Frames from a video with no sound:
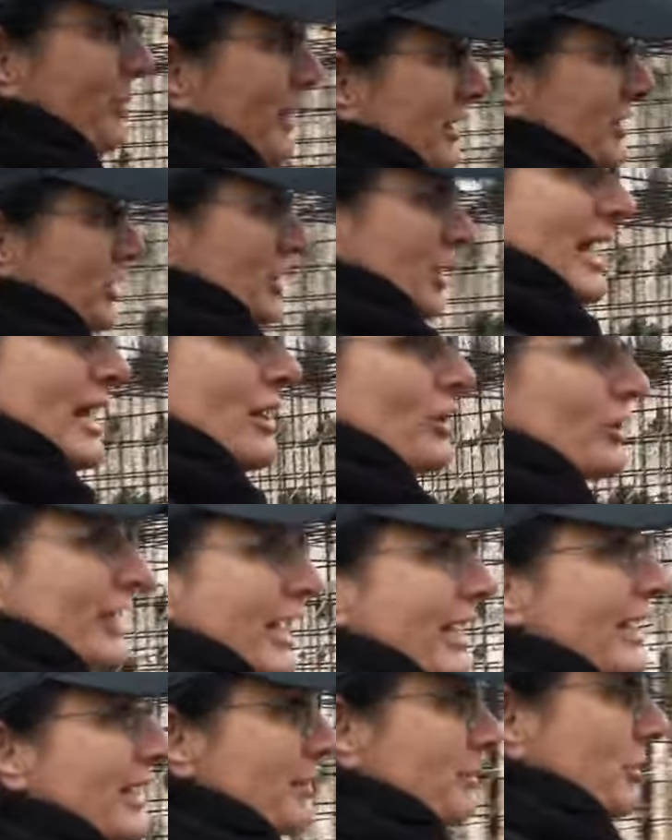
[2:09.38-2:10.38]
but she cannot
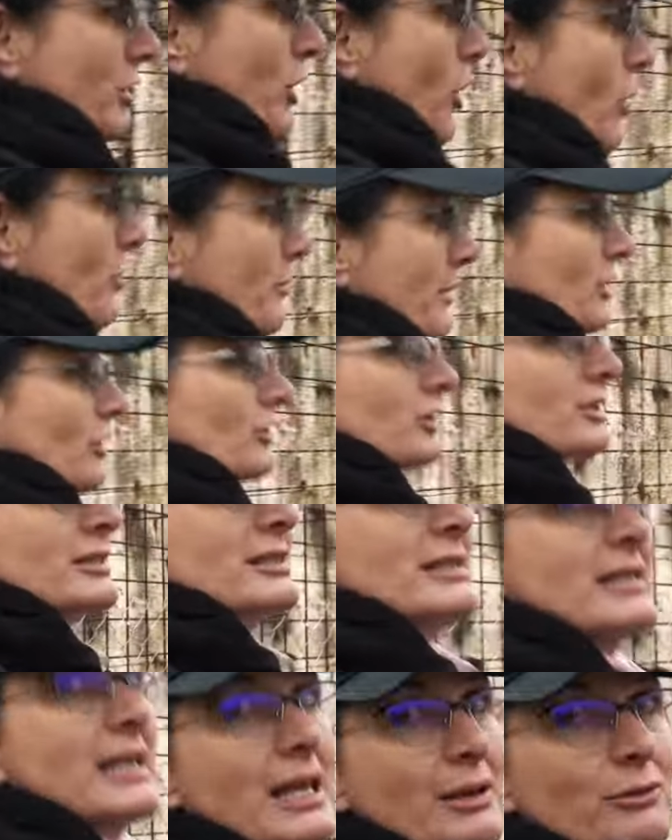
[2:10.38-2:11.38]
take him home because
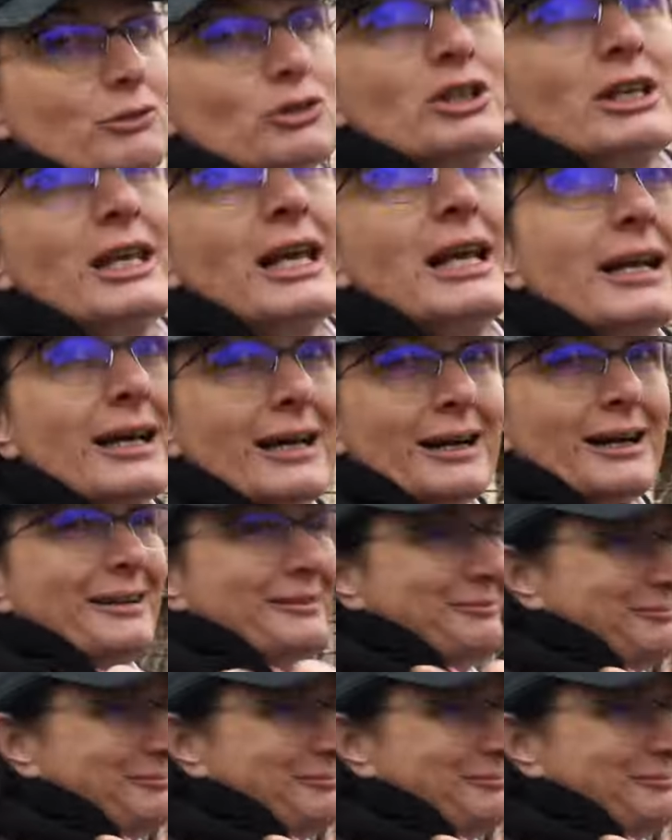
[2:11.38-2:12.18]
he would kill her